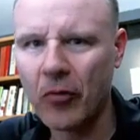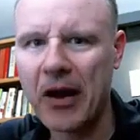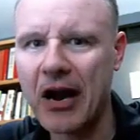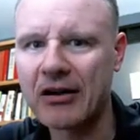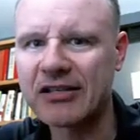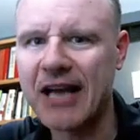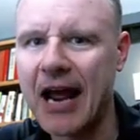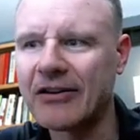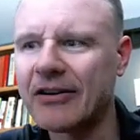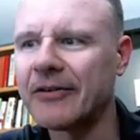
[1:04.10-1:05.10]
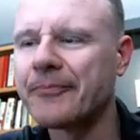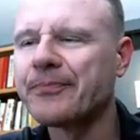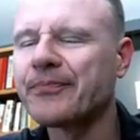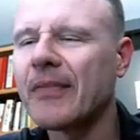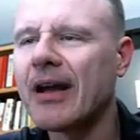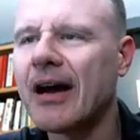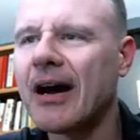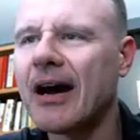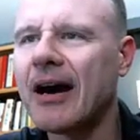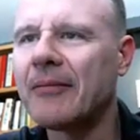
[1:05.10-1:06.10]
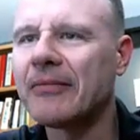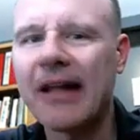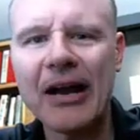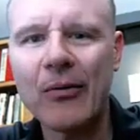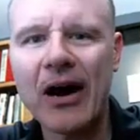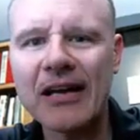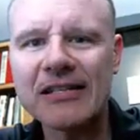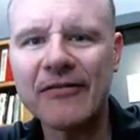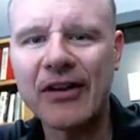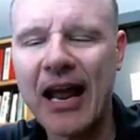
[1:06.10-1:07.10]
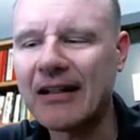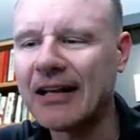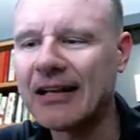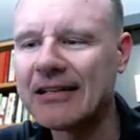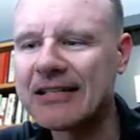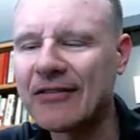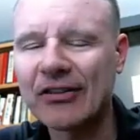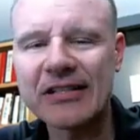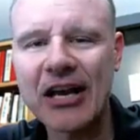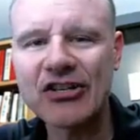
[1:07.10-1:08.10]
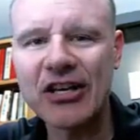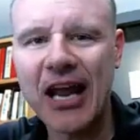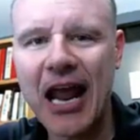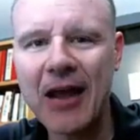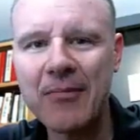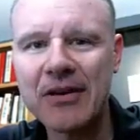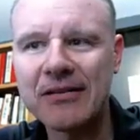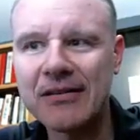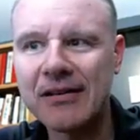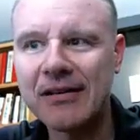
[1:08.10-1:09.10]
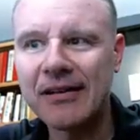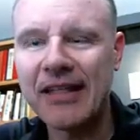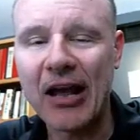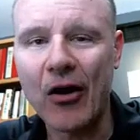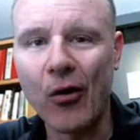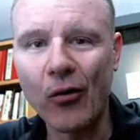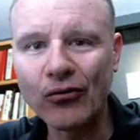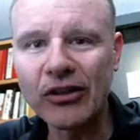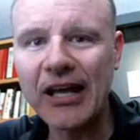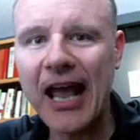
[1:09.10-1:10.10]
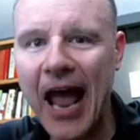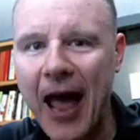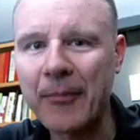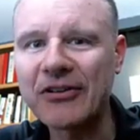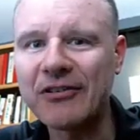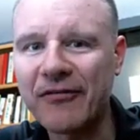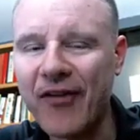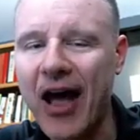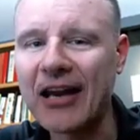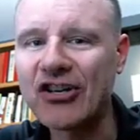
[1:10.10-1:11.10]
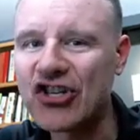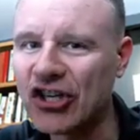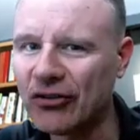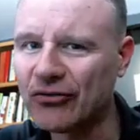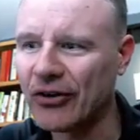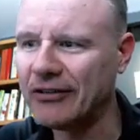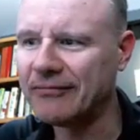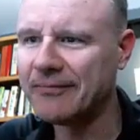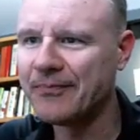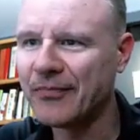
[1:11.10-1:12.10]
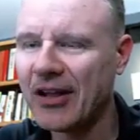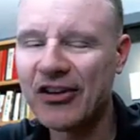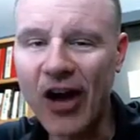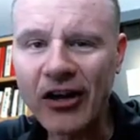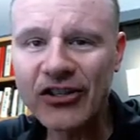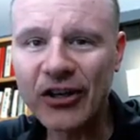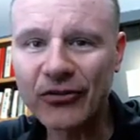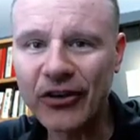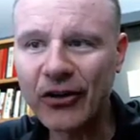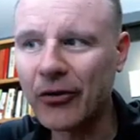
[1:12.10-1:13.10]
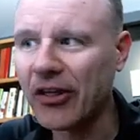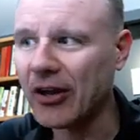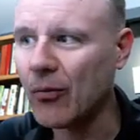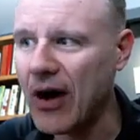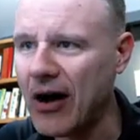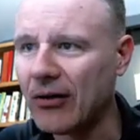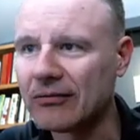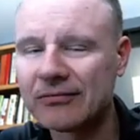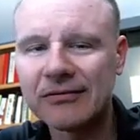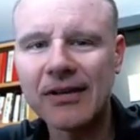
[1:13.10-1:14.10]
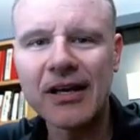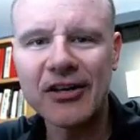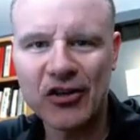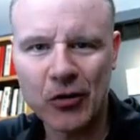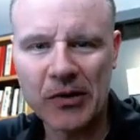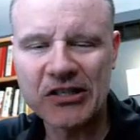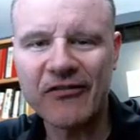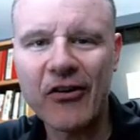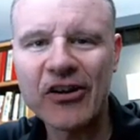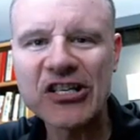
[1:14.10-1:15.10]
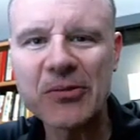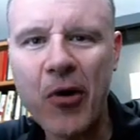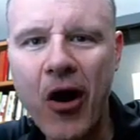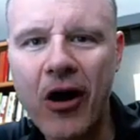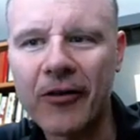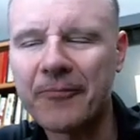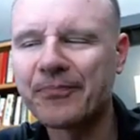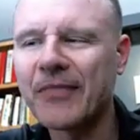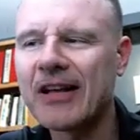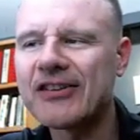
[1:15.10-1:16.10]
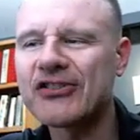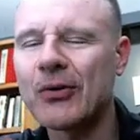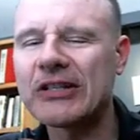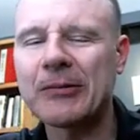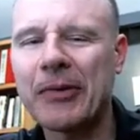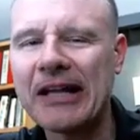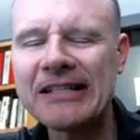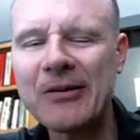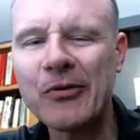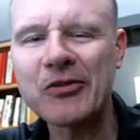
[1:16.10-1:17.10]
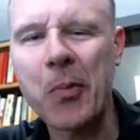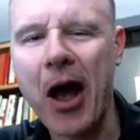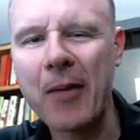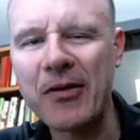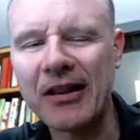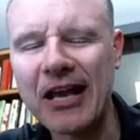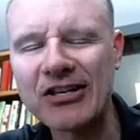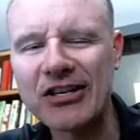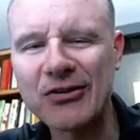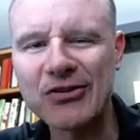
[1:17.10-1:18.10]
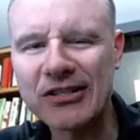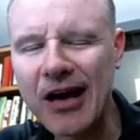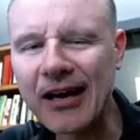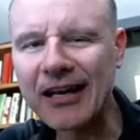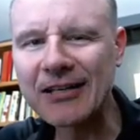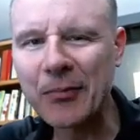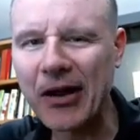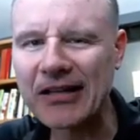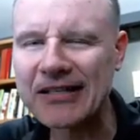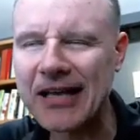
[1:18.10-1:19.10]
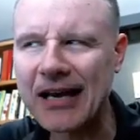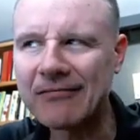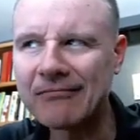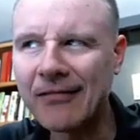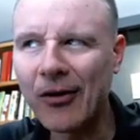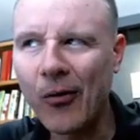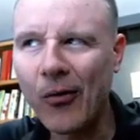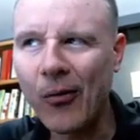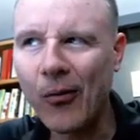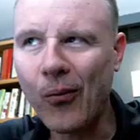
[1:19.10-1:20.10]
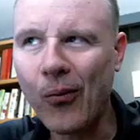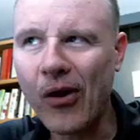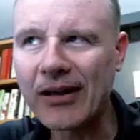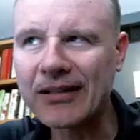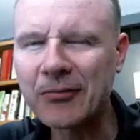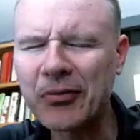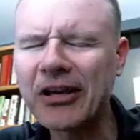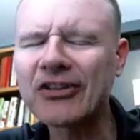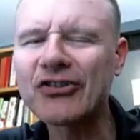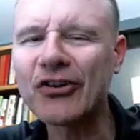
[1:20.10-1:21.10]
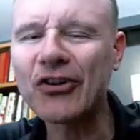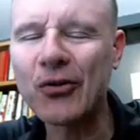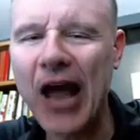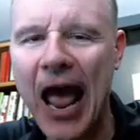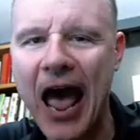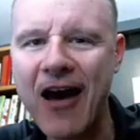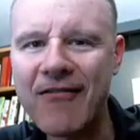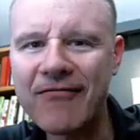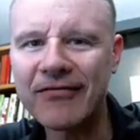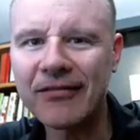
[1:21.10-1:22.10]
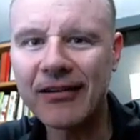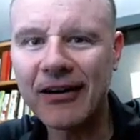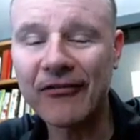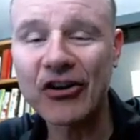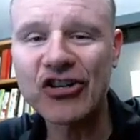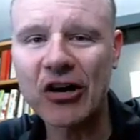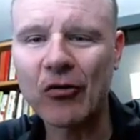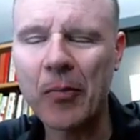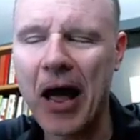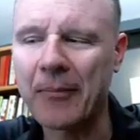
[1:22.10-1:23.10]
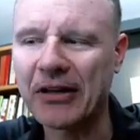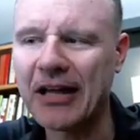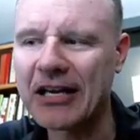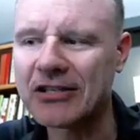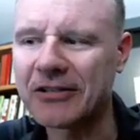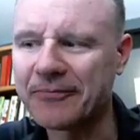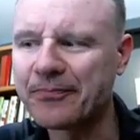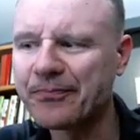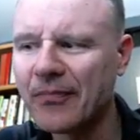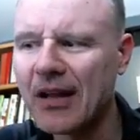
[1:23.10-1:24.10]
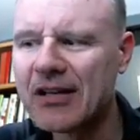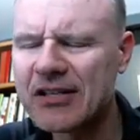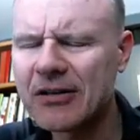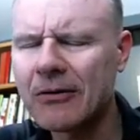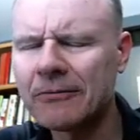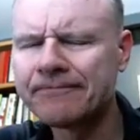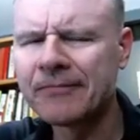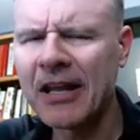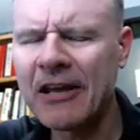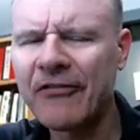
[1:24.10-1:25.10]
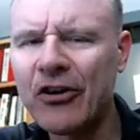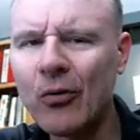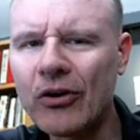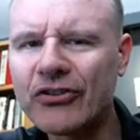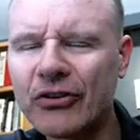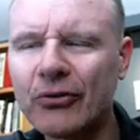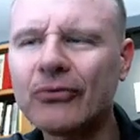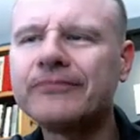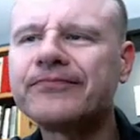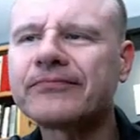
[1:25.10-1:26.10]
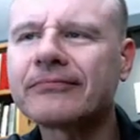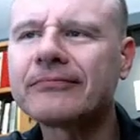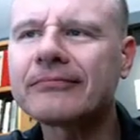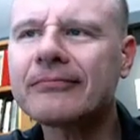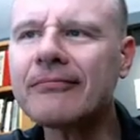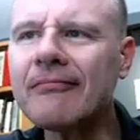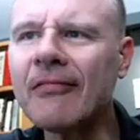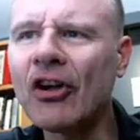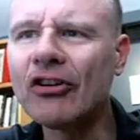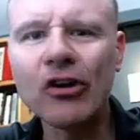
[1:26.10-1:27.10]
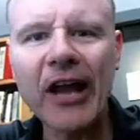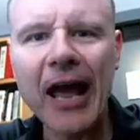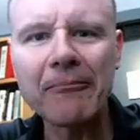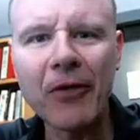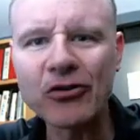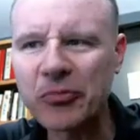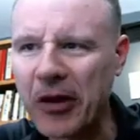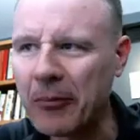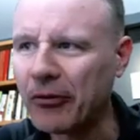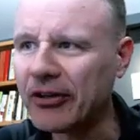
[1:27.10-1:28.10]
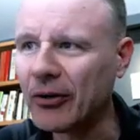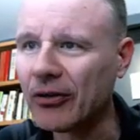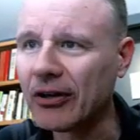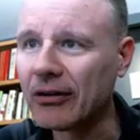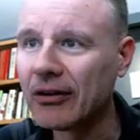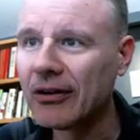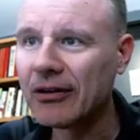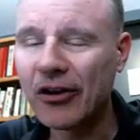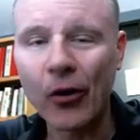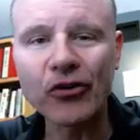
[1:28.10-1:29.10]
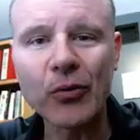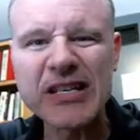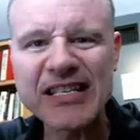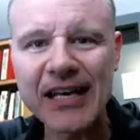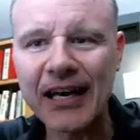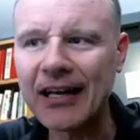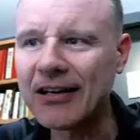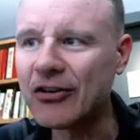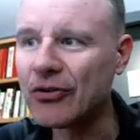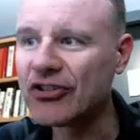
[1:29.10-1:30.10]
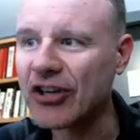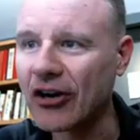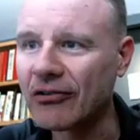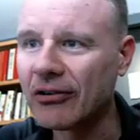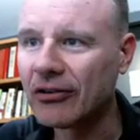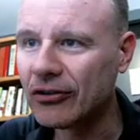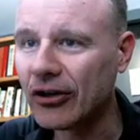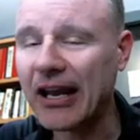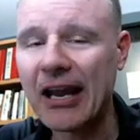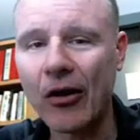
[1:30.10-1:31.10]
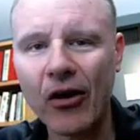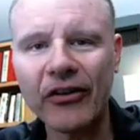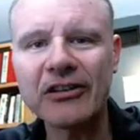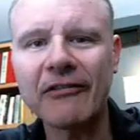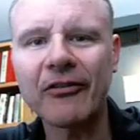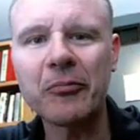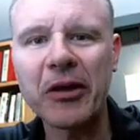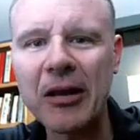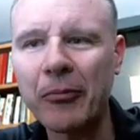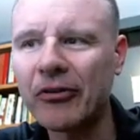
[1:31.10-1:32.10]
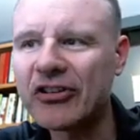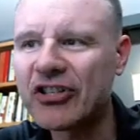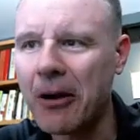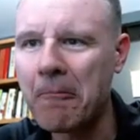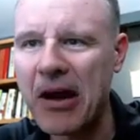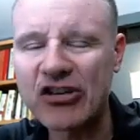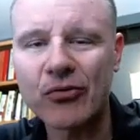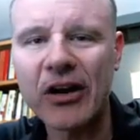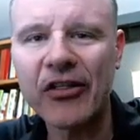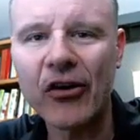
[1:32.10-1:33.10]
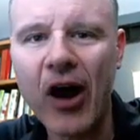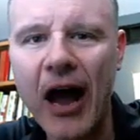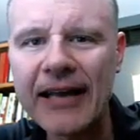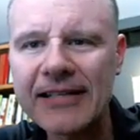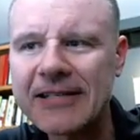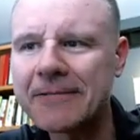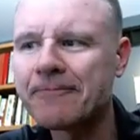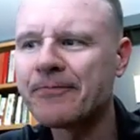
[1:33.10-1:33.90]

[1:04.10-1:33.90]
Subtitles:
by our standard. Likewise, if an alien civilization came and they only happened to find children, young children, you'd think, wow, humans are very small. So it depends on which population you study, depends on what picture you'd have of our general population. So if you were to look at most people and you were to go to a city and you start looking at all the different people and start measuring their heights,